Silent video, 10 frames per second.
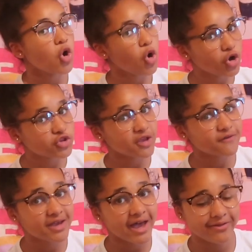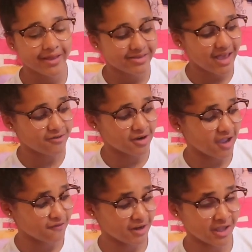Also, if you guys like to have an
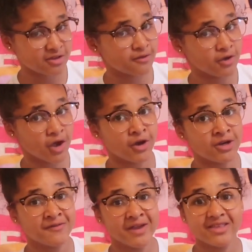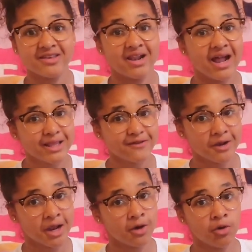iPhone X of your own, don't forget to like this
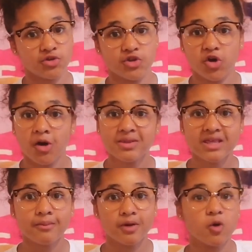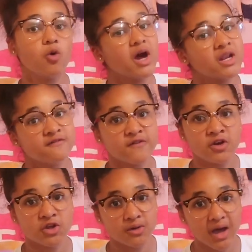video and also comment down below what kind of
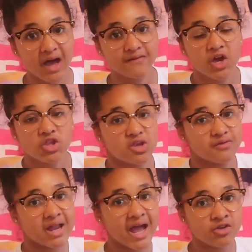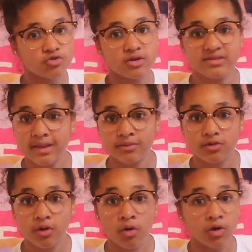phone you have. Do you have an Android,
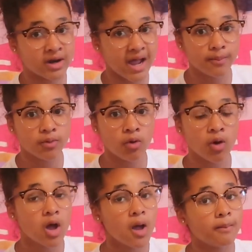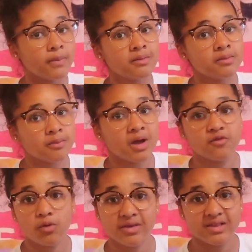Samsung or an Apple? Me and my mum
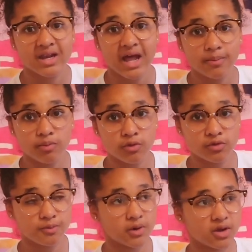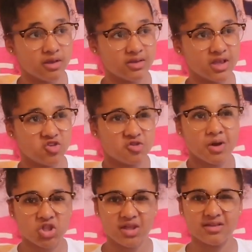have always had Apples because it's just
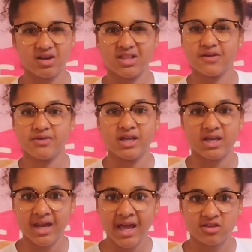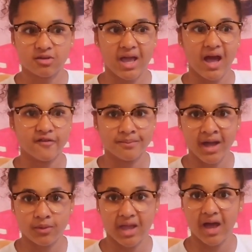much easier because everything connects. So we have a
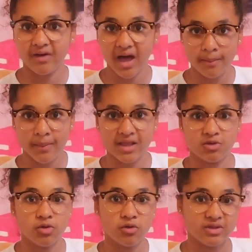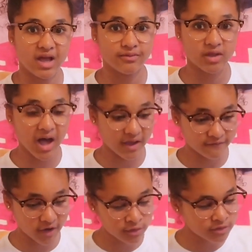Mac, we have iPads, and we obviously have the
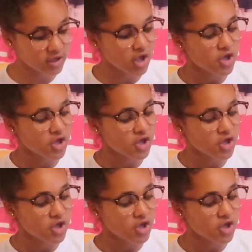iPhones.